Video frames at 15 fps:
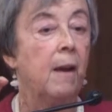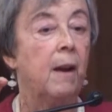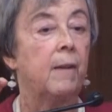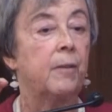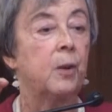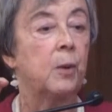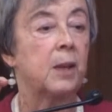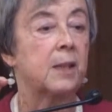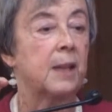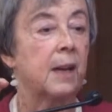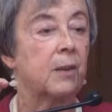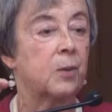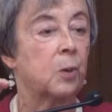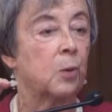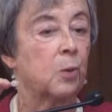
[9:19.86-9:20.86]
of US
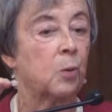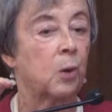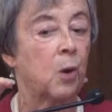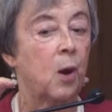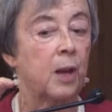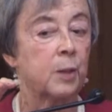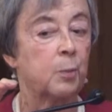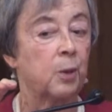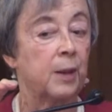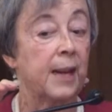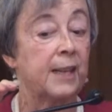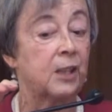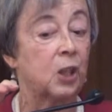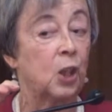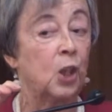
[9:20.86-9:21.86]
households were cost burdened.
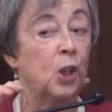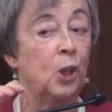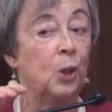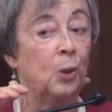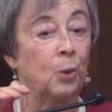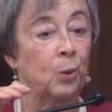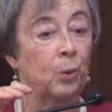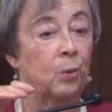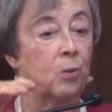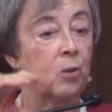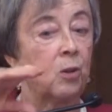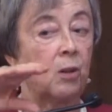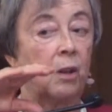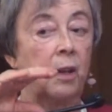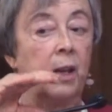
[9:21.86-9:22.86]
That's a
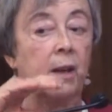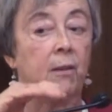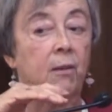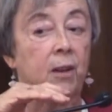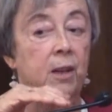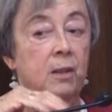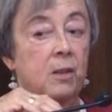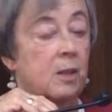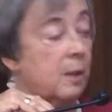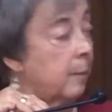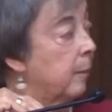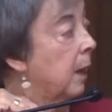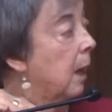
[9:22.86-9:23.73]
huge increase.